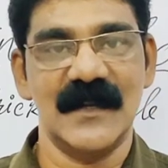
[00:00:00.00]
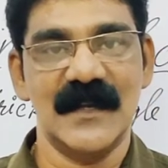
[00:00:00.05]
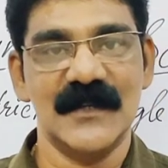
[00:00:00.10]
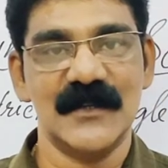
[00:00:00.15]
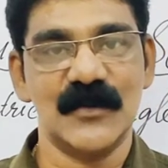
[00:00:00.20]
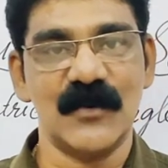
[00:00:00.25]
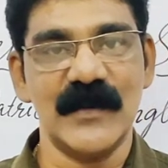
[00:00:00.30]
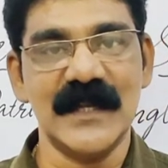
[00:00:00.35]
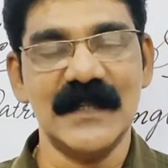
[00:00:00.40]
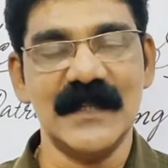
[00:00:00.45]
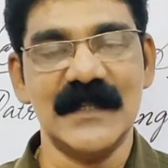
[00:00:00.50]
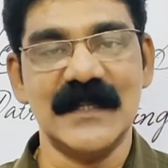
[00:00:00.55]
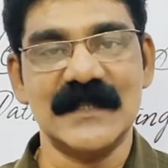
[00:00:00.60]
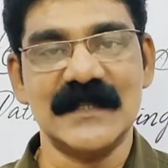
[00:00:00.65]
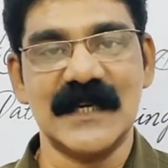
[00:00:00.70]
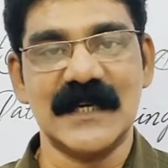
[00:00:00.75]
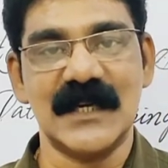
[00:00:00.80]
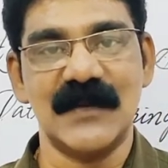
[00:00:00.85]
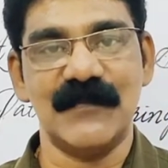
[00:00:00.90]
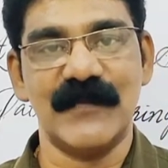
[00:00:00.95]
Showing the
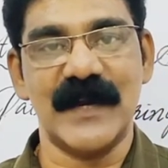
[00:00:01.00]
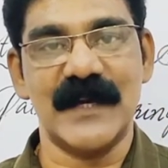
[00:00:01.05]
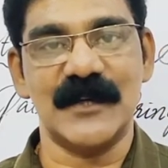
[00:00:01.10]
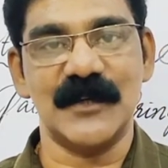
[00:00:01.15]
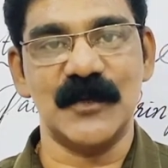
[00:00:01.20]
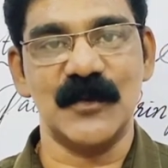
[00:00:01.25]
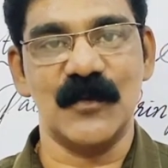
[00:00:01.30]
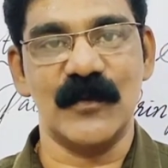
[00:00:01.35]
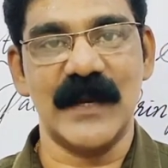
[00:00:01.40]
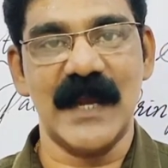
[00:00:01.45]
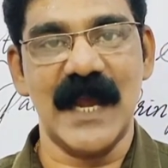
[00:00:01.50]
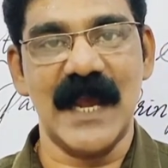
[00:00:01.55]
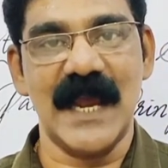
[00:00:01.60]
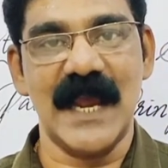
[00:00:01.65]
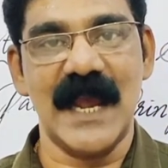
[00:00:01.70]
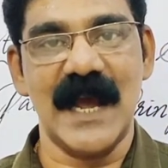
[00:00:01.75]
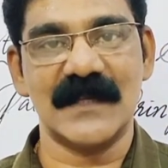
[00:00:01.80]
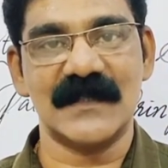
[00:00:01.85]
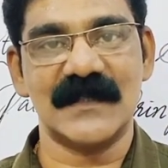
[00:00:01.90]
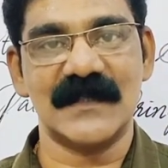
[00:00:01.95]
certificate to Yuri, he
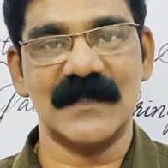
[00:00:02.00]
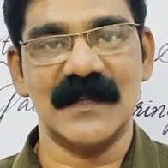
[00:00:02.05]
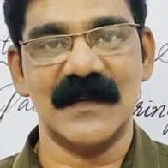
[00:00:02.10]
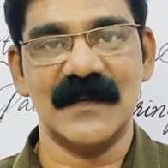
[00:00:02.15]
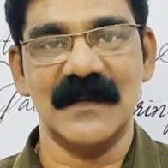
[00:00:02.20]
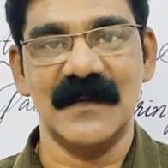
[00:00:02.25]
asked,